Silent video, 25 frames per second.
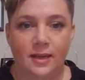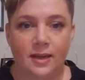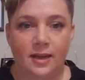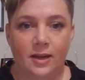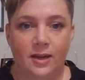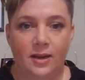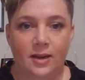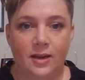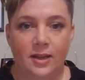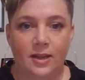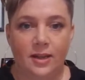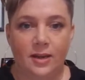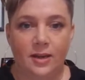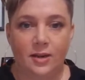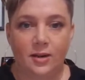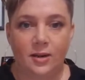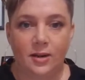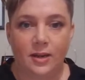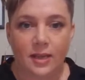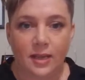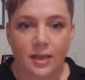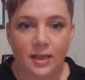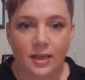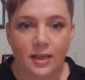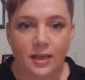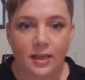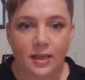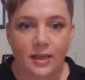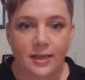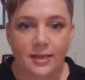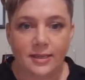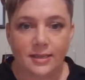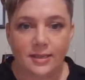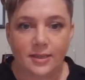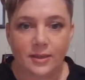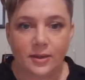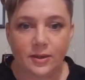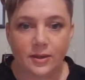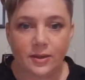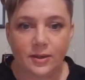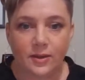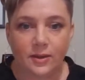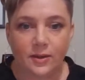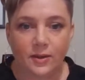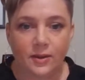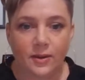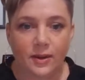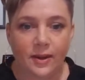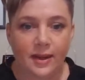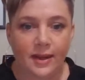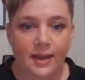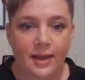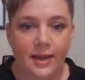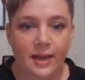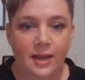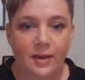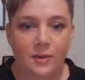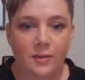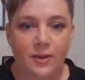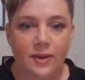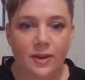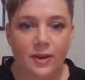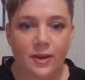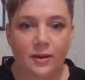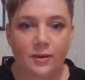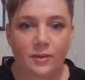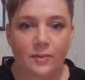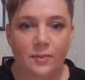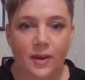Okie dokie, let's go. Here we go.